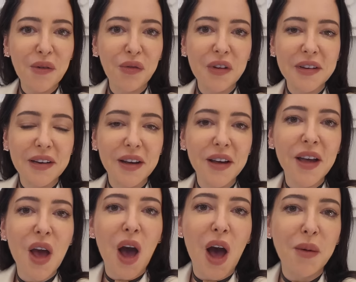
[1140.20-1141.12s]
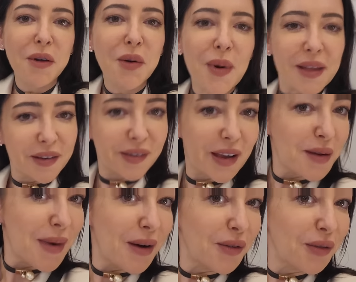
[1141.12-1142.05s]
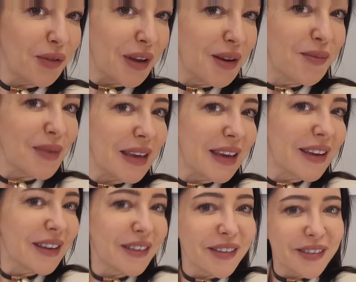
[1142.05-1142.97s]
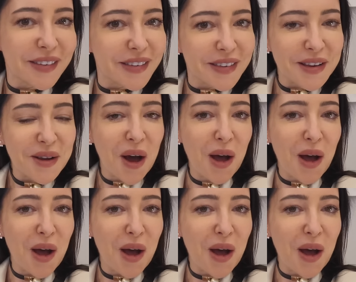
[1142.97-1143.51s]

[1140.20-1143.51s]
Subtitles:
for dinner. I'm going to wear the same outfit because